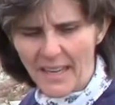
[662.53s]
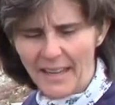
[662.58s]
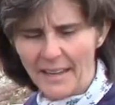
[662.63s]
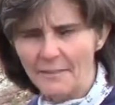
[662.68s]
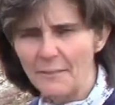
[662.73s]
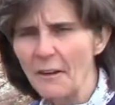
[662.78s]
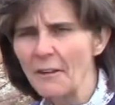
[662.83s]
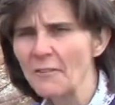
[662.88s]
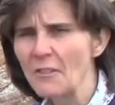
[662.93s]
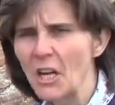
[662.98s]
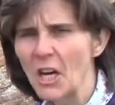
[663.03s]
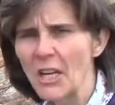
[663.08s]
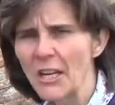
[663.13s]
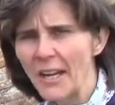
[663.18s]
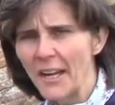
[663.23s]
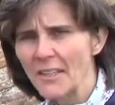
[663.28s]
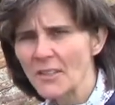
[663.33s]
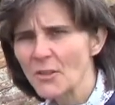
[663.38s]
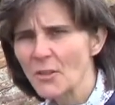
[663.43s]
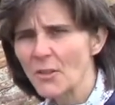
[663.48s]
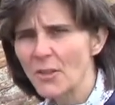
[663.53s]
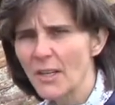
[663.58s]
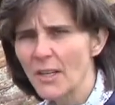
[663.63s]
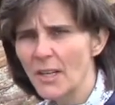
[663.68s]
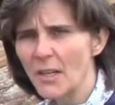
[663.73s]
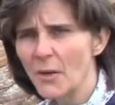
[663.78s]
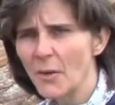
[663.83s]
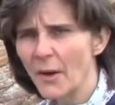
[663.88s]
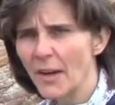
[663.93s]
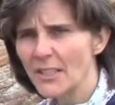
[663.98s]
if I've not answered
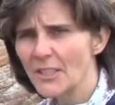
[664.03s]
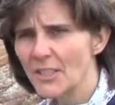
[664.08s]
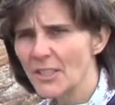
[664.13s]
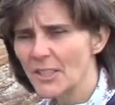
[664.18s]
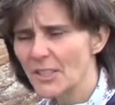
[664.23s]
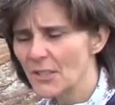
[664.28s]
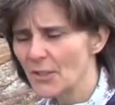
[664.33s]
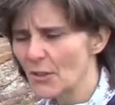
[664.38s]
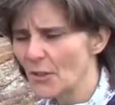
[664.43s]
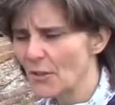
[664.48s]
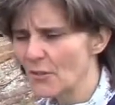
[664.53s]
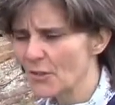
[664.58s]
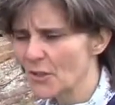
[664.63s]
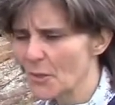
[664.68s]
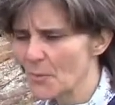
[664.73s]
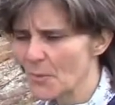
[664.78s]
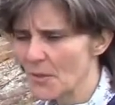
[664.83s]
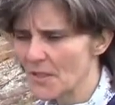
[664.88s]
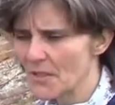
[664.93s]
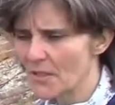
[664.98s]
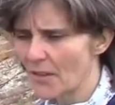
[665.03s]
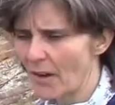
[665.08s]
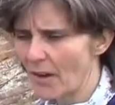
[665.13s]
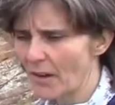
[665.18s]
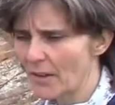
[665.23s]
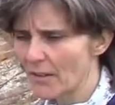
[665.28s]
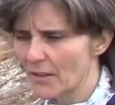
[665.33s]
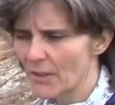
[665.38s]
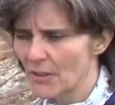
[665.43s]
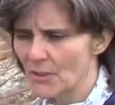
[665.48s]
any questions, or if something's
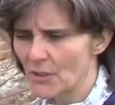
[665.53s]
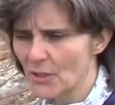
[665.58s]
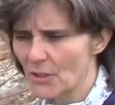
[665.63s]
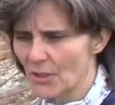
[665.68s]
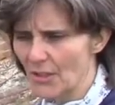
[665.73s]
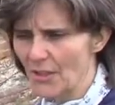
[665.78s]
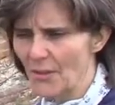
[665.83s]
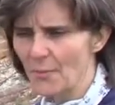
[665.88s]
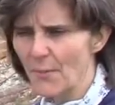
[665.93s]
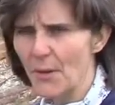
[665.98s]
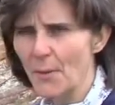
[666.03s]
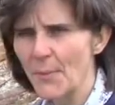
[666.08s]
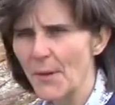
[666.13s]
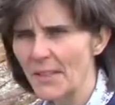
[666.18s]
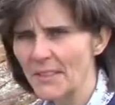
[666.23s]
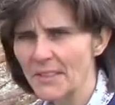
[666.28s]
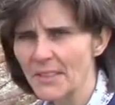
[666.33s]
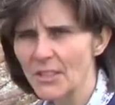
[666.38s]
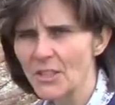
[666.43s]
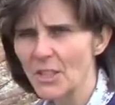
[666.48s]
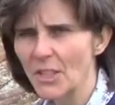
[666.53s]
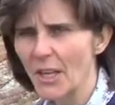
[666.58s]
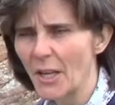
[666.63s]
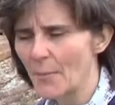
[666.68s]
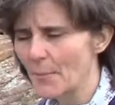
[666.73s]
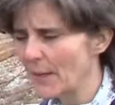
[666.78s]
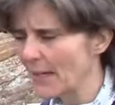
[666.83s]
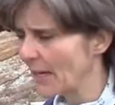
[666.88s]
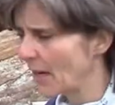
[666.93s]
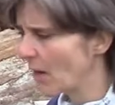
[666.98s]
not clear, just leave me a message and let me